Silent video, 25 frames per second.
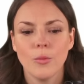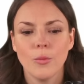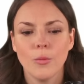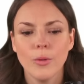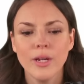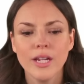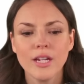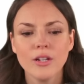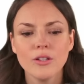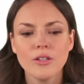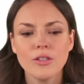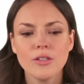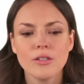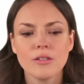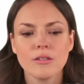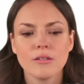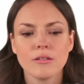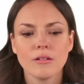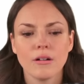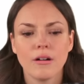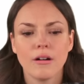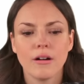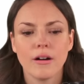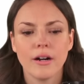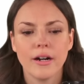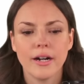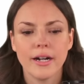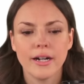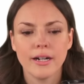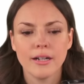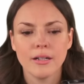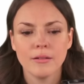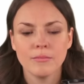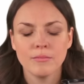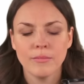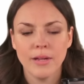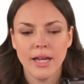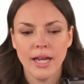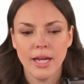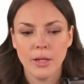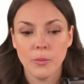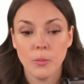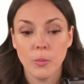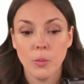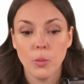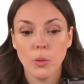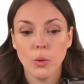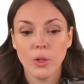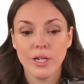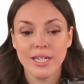we could start
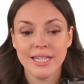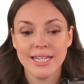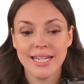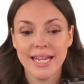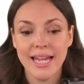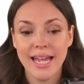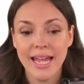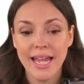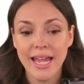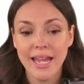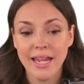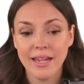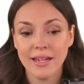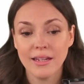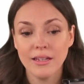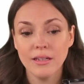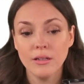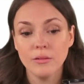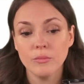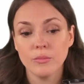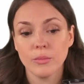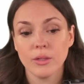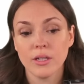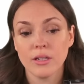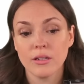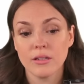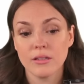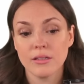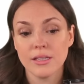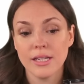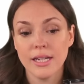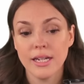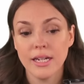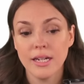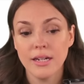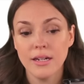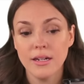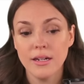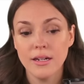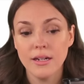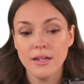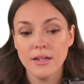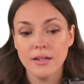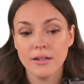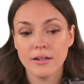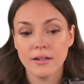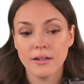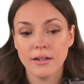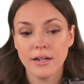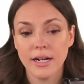at point A because
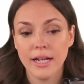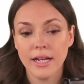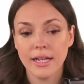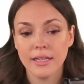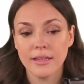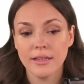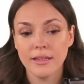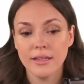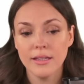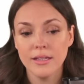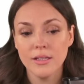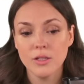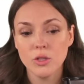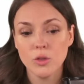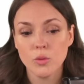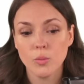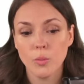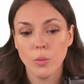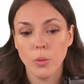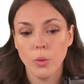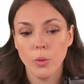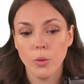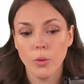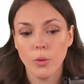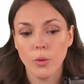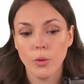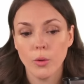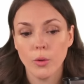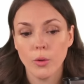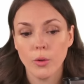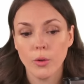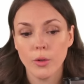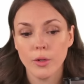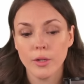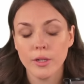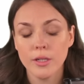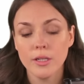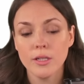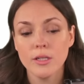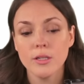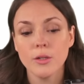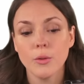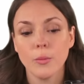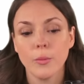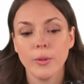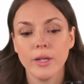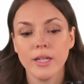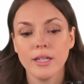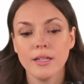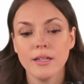here at this
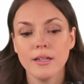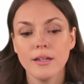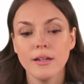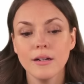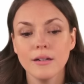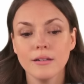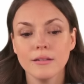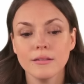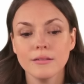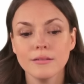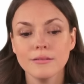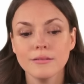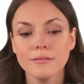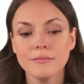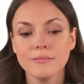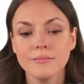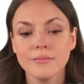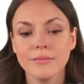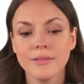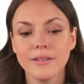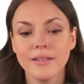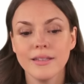point we know